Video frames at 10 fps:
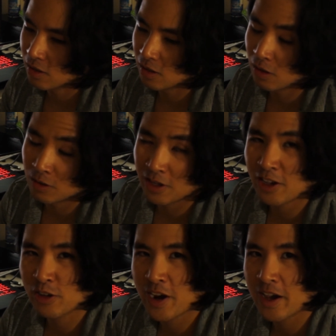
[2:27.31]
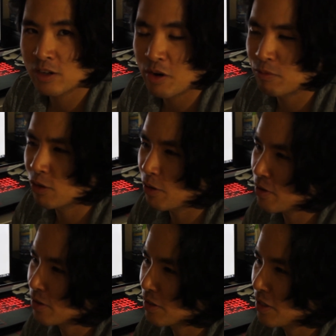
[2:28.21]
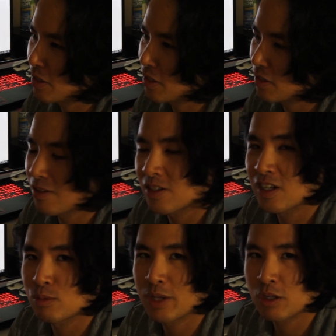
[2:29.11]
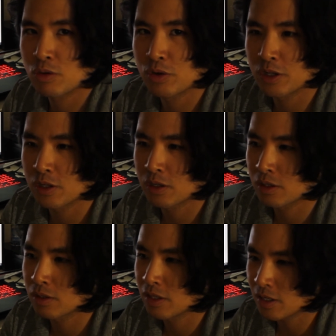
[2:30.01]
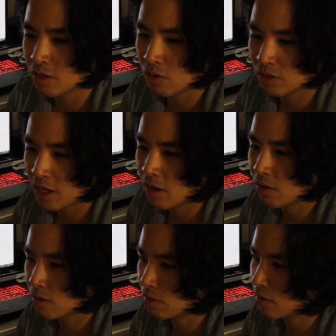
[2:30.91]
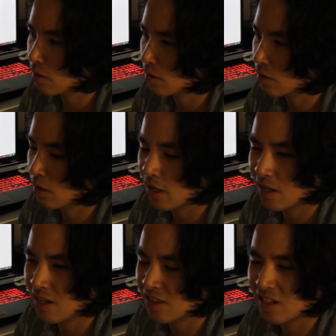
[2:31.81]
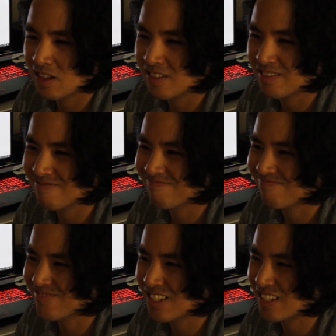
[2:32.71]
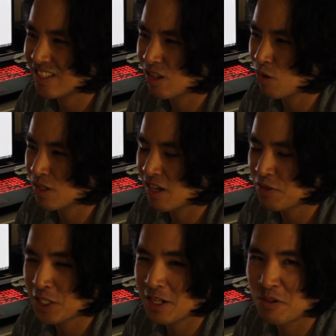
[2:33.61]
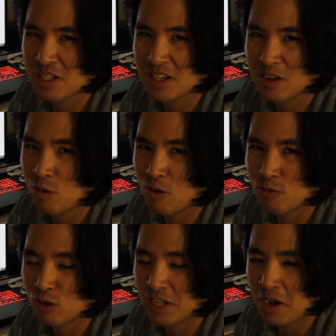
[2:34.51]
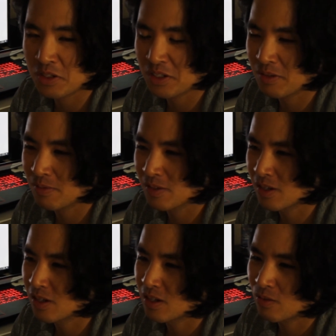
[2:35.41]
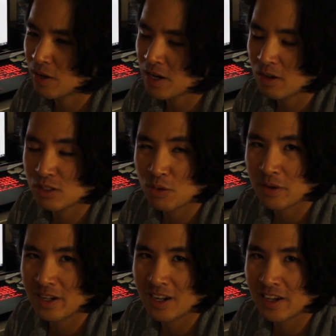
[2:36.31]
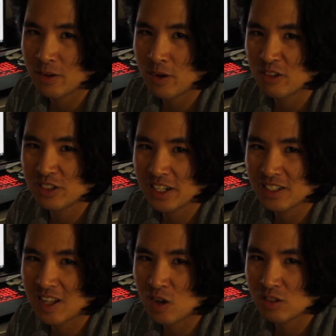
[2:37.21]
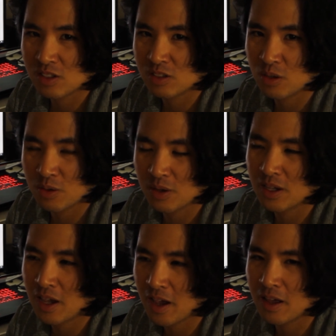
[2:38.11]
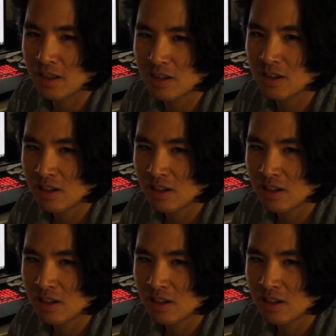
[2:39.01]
On the other hand, cryptocurrency such as Bitcoin did go down. Like, I think the lowest I've seen it was like around 4,000. Right now it's already like around 6,000, so it had